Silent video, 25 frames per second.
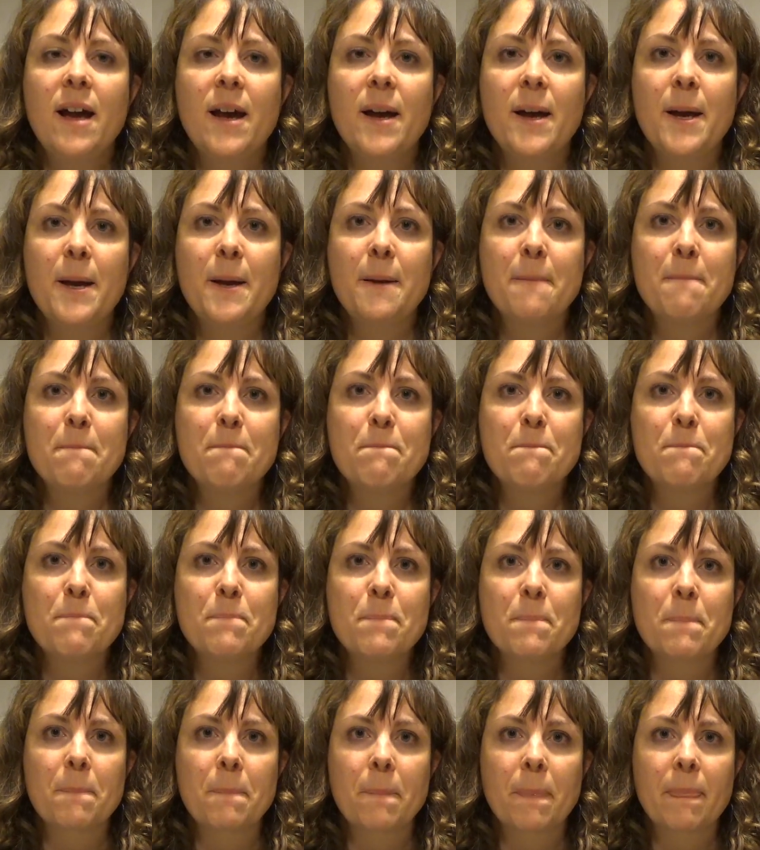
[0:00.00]

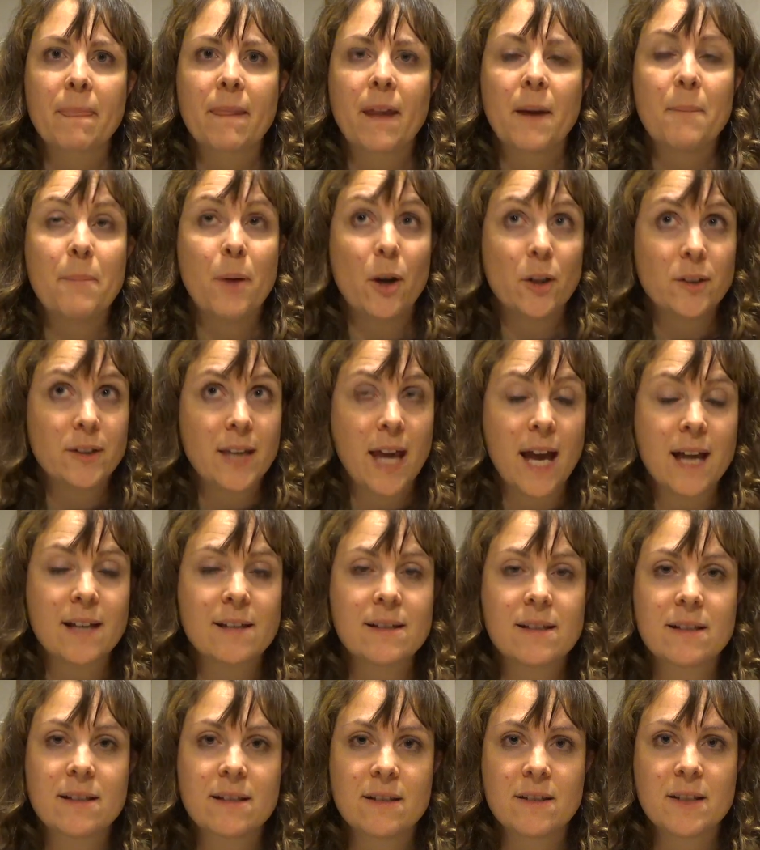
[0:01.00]
a
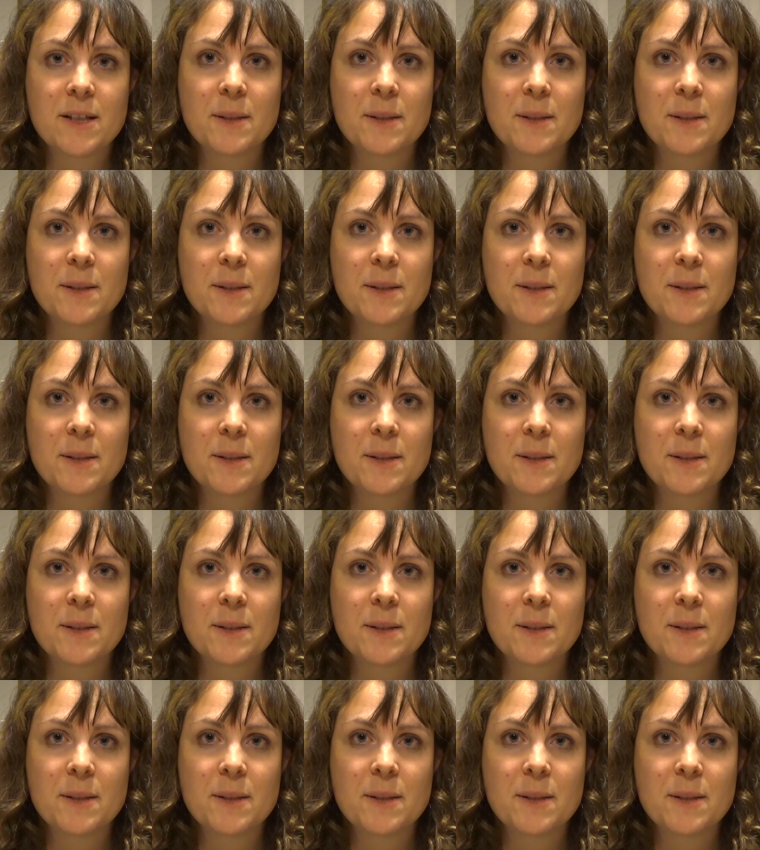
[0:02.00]
podcast.